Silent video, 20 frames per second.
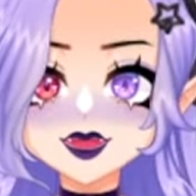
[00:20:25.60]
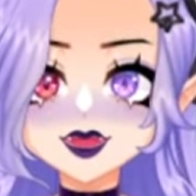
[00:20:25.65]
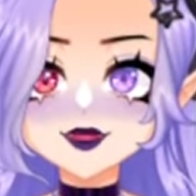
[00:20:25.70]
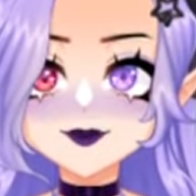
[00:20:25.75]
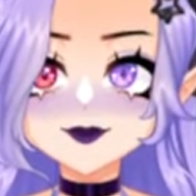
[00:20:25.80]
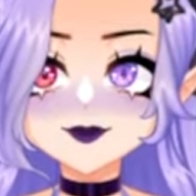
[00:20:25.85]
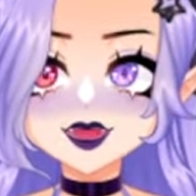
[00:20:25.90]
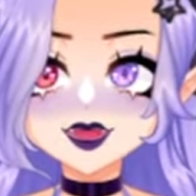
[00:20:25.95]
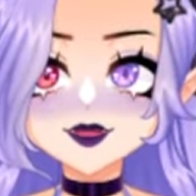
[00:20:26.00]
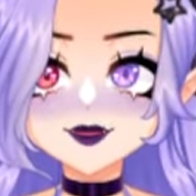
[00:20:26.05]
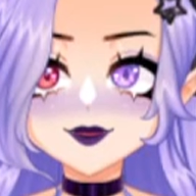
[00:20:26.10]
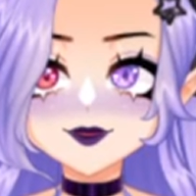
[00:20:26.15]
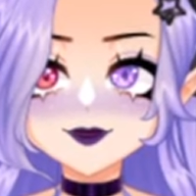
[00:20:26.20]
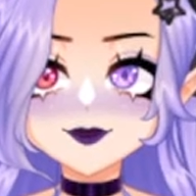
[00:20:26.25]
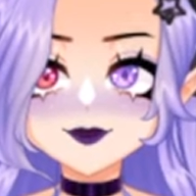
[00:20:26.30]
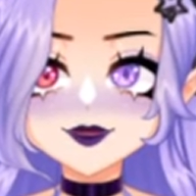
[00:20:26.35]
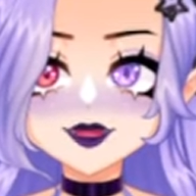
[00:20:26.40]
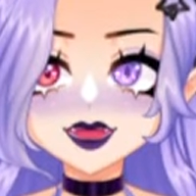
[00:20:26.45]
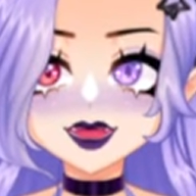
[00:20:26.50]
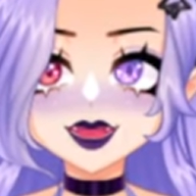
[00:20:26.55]
we
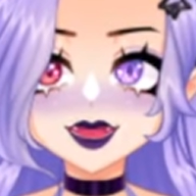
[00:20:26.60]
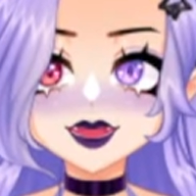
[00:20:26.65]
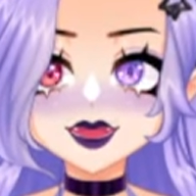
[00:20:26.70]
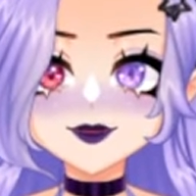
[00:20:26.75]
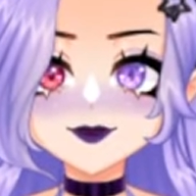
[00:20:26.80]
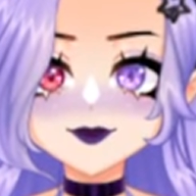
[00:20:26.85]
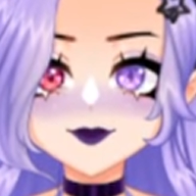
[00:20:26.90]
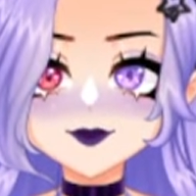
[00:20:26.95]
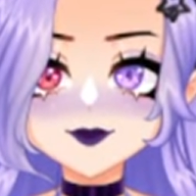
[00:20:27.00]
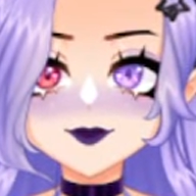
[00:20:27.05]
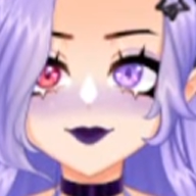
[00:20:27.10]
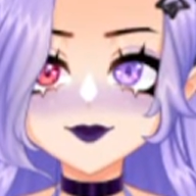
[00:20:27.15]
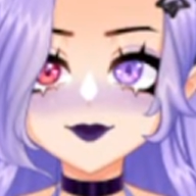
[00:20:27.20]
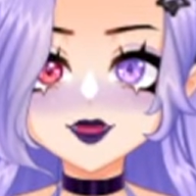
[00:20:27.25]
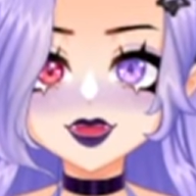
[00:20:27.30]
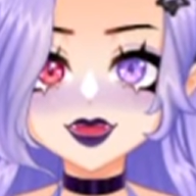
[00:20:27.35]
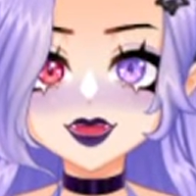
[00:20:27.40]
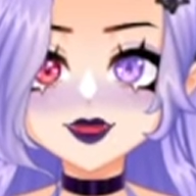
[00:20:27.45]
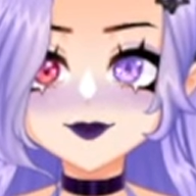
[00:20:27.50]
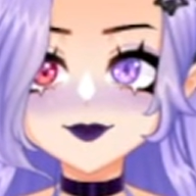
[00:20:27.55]
also have
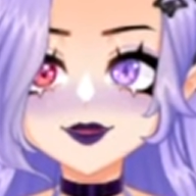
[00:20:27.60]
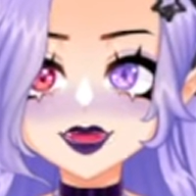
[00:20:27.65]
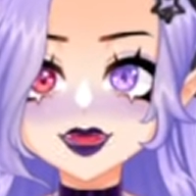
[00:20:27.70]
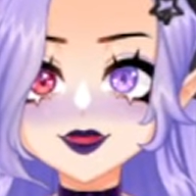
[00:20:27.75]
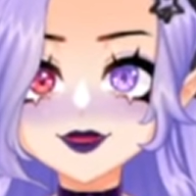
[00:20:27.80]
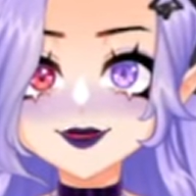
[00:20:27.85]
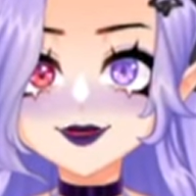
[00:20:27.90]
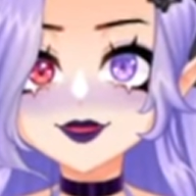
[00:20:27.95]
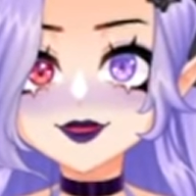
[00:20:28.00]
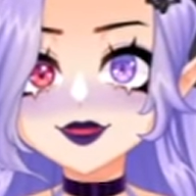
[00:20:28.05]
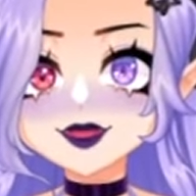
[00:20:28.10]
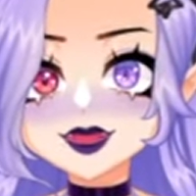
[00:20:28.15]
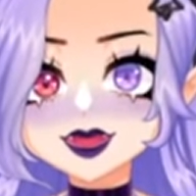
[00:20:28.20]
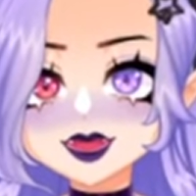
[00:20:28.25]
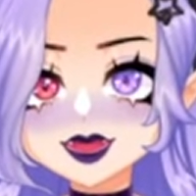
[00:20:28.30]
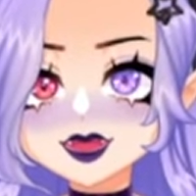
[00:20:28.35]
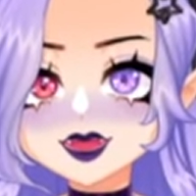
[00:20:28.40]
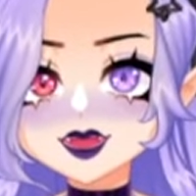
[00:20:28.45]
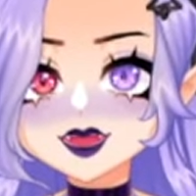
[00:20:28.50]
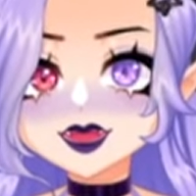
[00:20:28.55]
Bardic
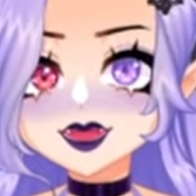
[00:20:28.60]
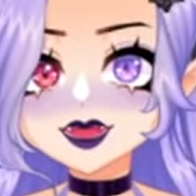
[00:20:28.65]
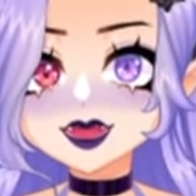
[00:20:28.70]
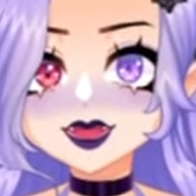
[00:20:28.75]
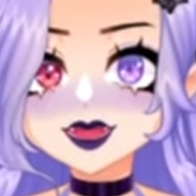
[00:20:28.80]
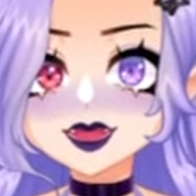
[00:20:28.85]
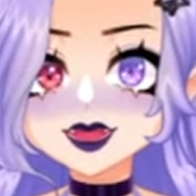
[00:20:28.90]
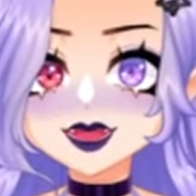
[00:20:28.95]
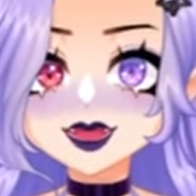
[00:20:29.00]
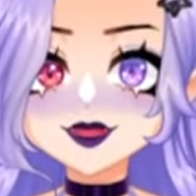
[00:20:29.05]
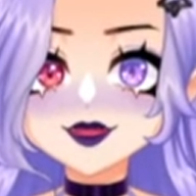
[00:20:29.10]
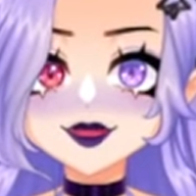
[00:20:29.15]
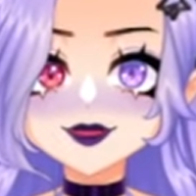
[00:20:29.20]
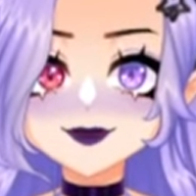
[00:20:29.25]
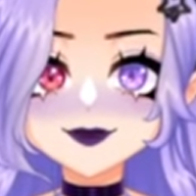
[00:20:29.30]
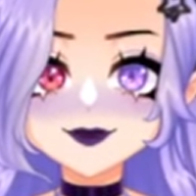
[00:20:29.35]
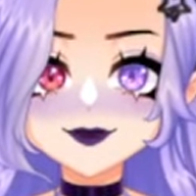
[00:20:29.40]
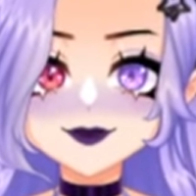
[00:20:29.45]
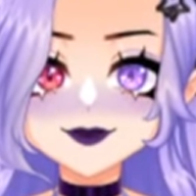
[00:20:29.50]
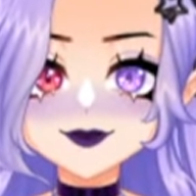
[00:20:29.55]
Versatility,
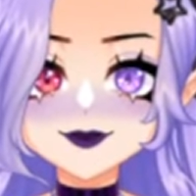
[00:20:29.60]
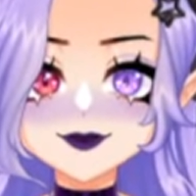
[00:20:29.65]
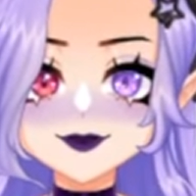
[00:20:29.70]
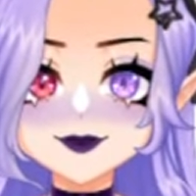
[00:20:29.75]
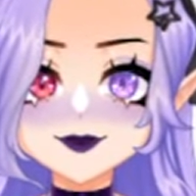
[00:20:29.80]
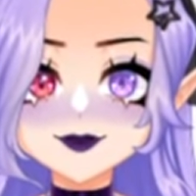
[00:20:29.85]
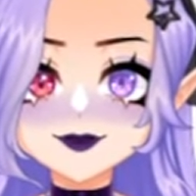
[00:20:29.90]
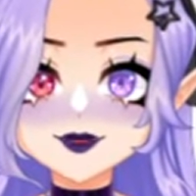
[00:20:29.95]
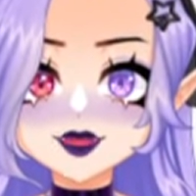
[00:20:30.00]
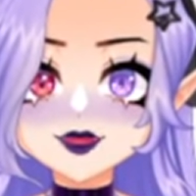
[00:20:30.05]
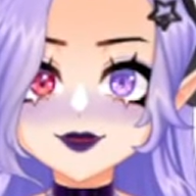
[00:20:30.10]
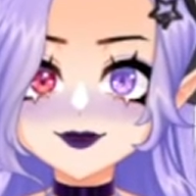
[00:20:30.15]
which is,